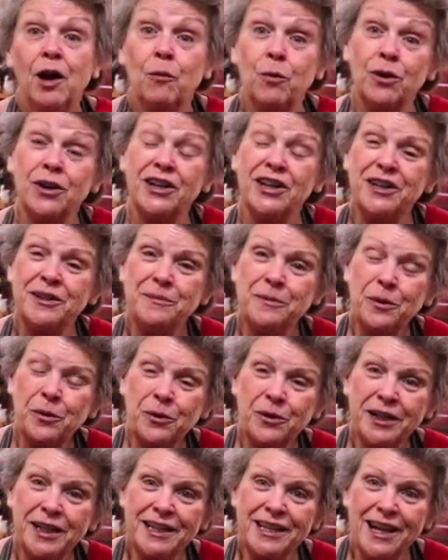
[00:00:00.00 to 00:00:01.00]
Well, good
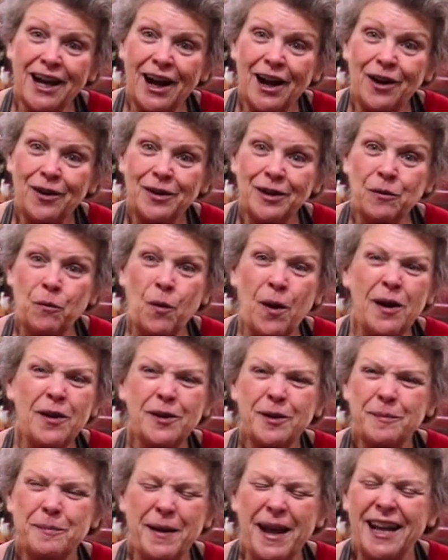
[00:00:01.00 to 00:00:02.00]
morning, y'all, and
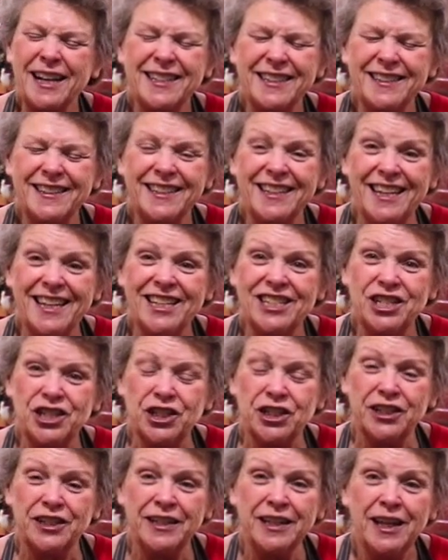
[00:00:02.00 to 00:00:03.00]
welcome back to the
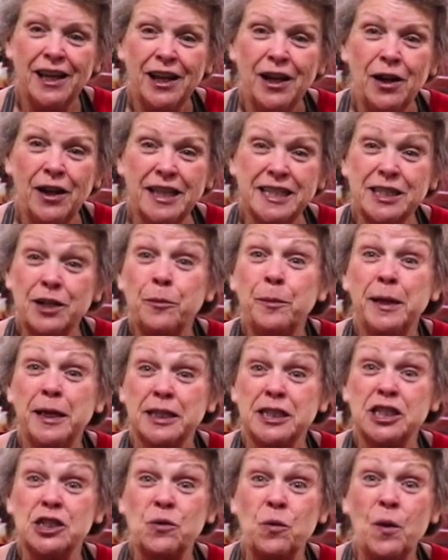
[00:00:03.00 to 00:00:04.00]
kitchen. It's going to be
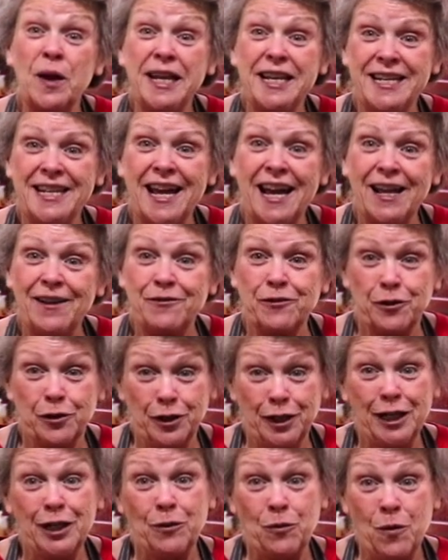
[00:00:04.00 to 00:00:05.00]
a sweet day for
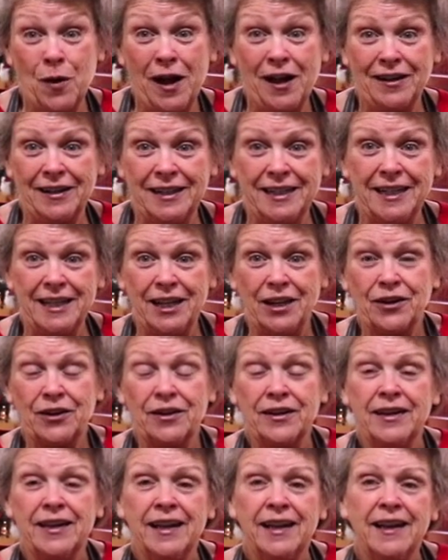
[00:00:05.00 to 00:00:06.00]
a little while in
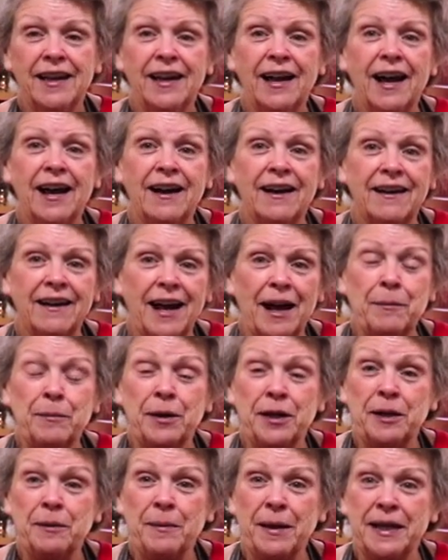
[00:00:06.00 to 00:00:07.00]
here. Uh, I'm
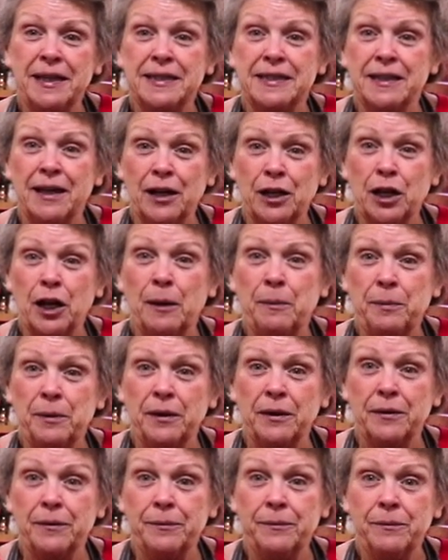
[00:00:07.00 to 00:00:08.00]
going to make a
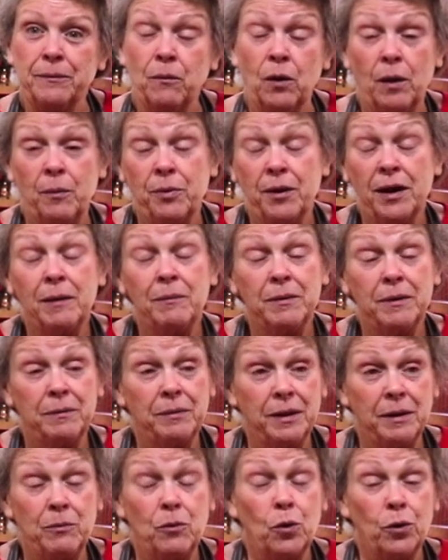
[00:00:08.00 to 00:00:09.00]
couple of, well,
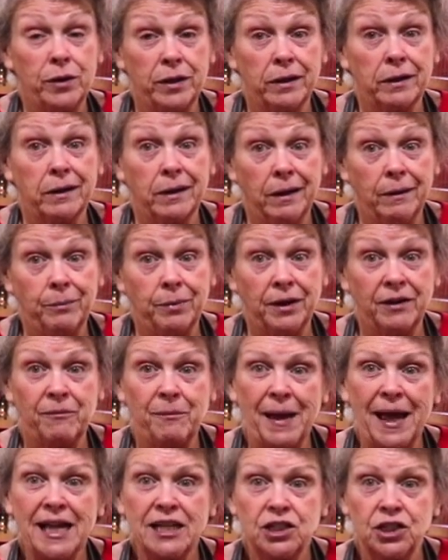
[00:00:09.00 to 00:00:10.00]
probably more than a couple
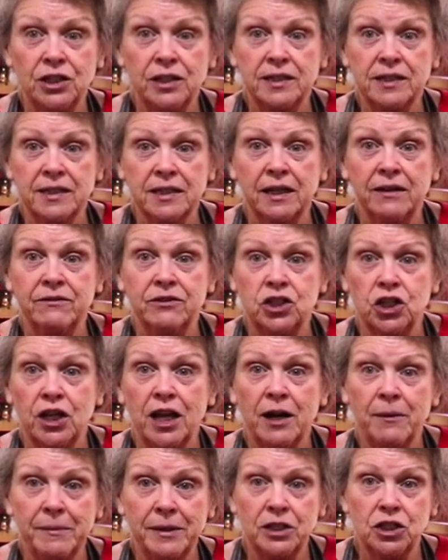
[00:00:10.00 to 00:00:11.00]
of batches of
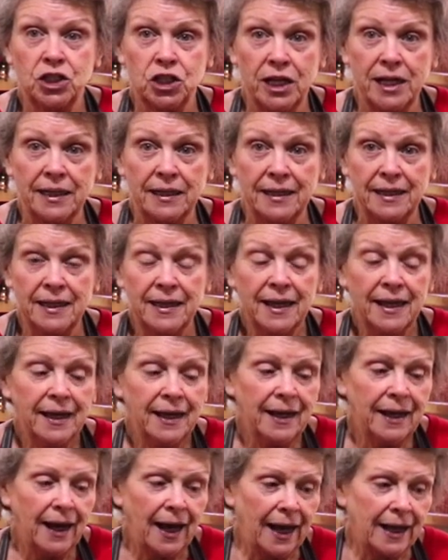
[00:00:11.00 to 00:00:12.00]
jam and jelly.
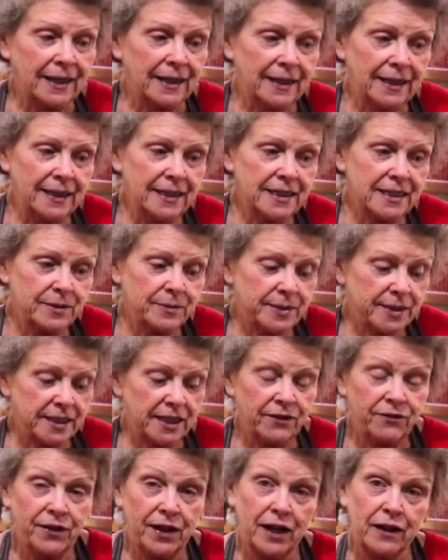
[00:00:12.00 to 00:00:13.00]
I cleaned some
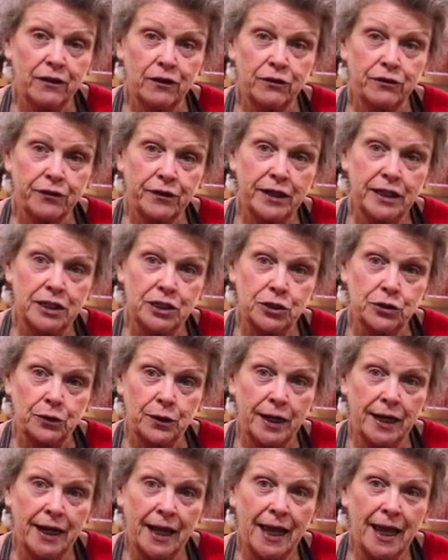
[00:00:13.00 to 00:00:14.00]
stuff out of the
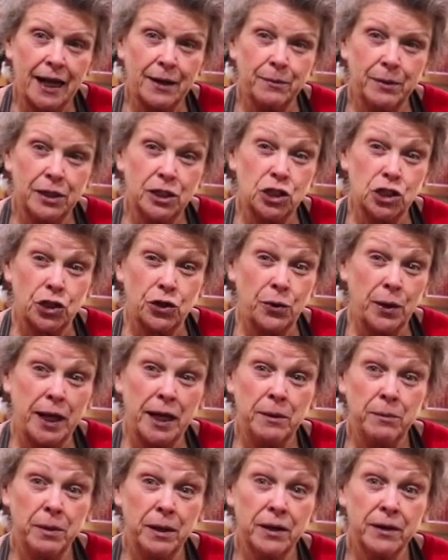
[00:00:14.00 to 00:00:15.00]
freezer, and I had a bunch of
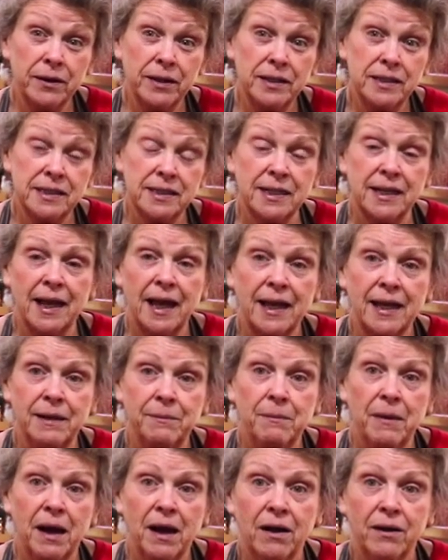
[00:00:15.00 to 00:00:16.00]
cranberries that I
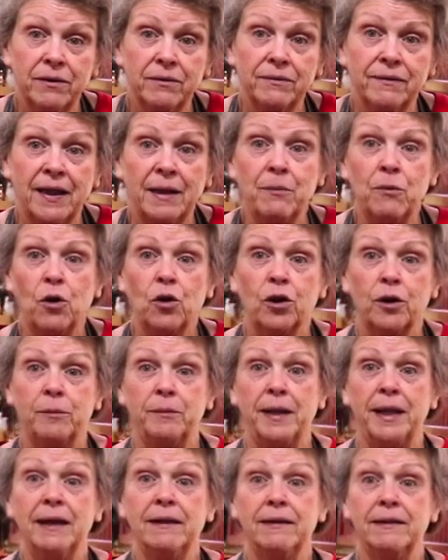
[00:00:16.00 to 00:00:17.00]
had bought. They mark
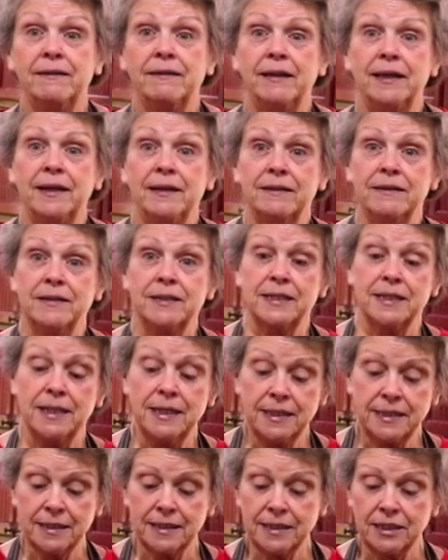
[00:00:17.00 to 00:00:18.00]
them down at the end of the
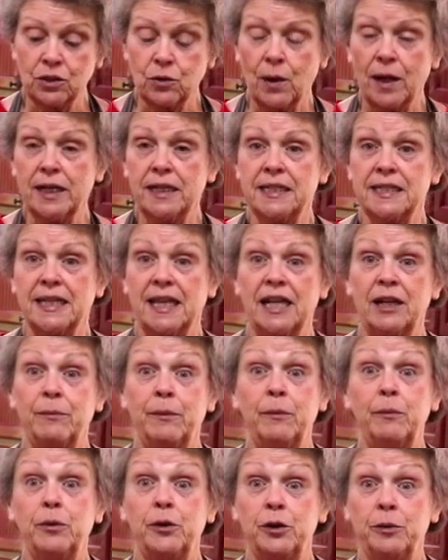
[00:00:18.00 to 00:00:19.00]
season, so I just get
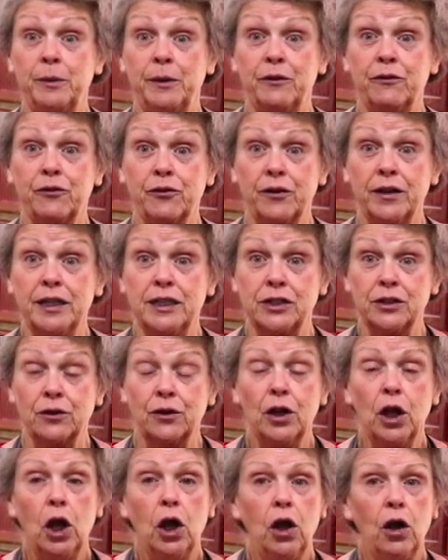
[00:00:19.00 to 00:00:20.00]
them and put them in the
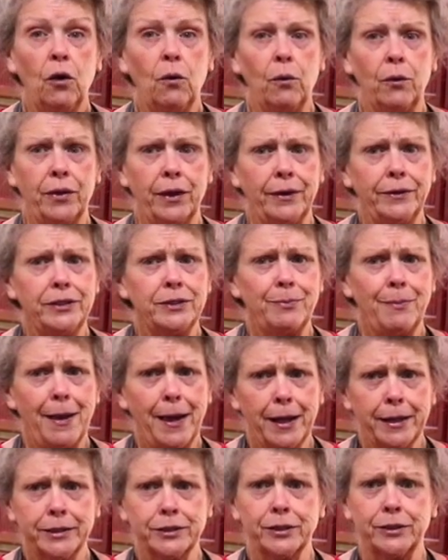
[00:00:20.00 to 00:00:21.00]
freezer. Well, those
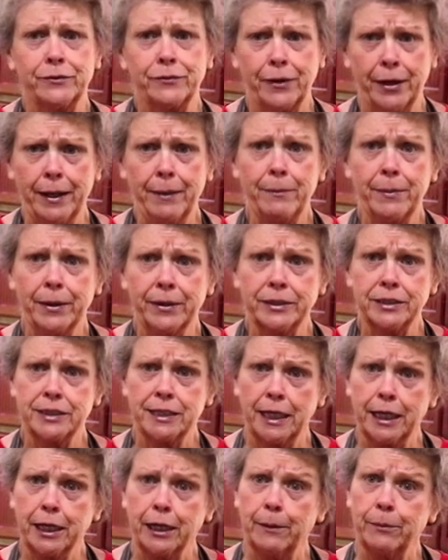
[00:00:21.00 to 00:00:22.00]
bags of
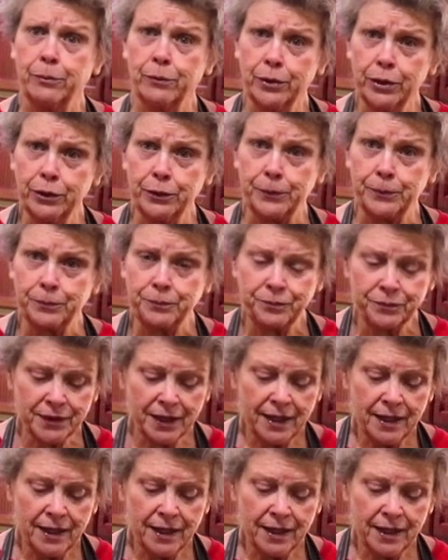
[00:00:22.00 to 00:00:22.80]
cranberries take up room.